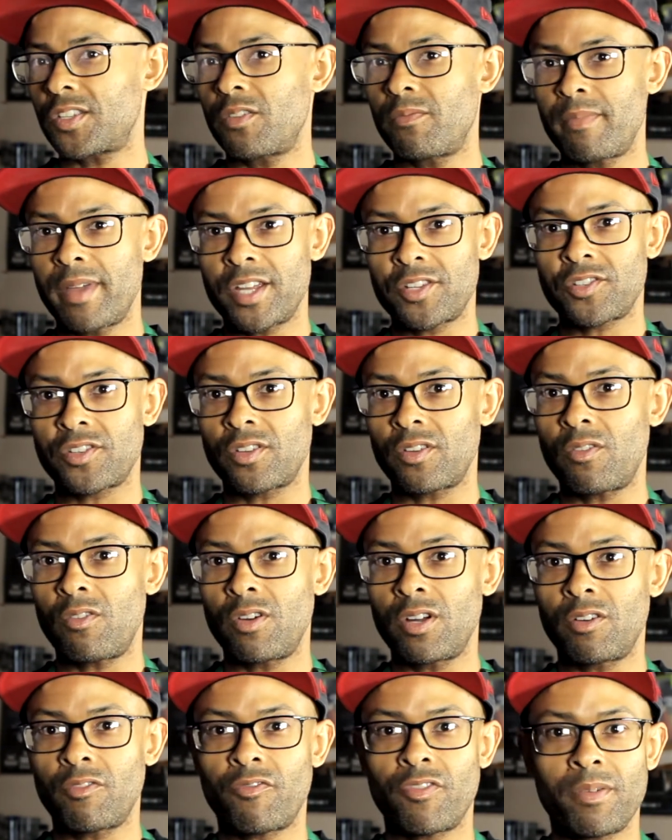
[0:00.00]
measure the
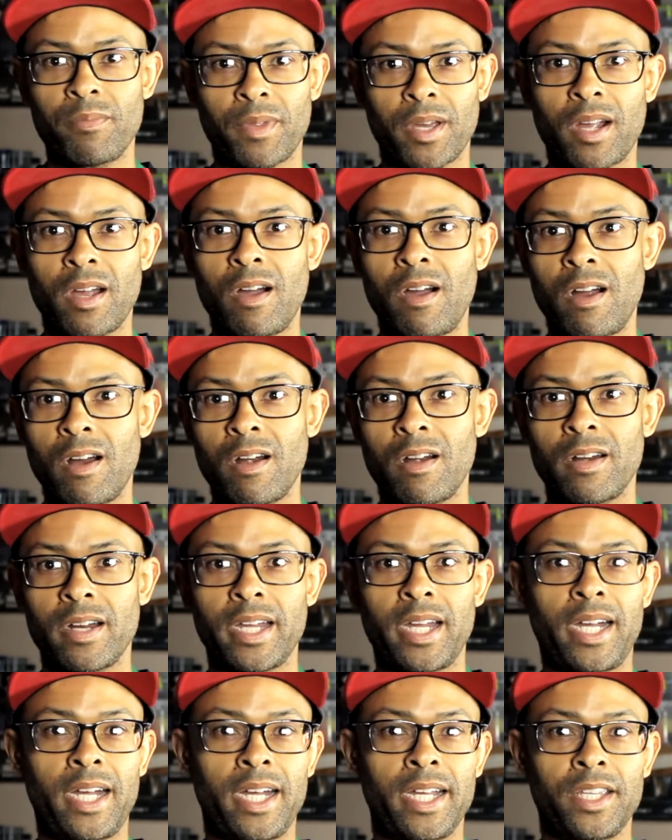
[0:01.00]
oil from the car
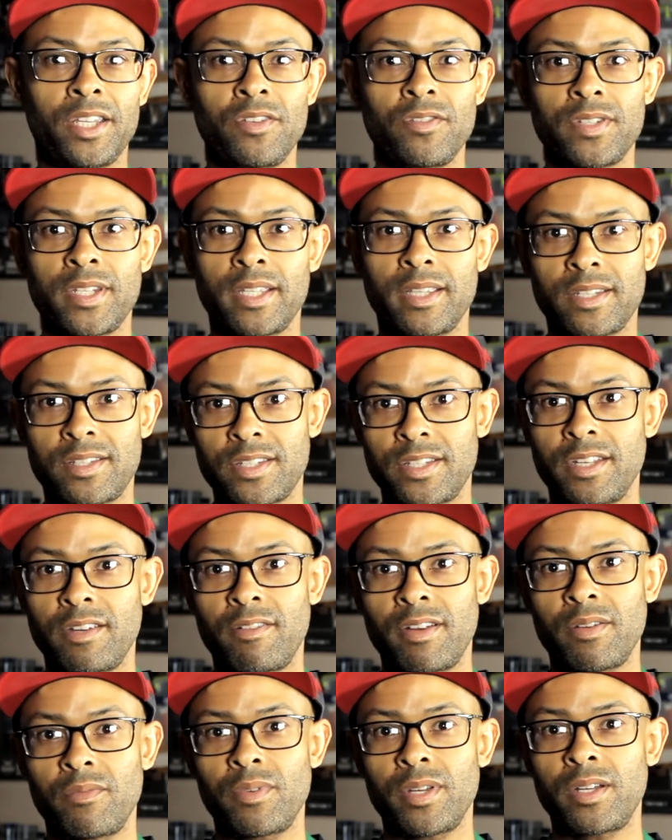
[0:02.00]
using the
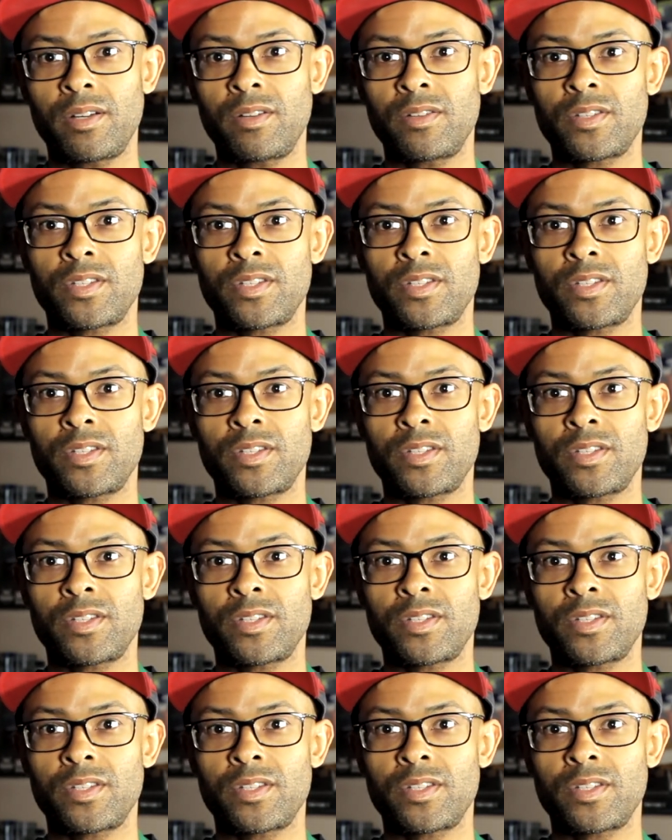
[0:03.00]
steering wheel,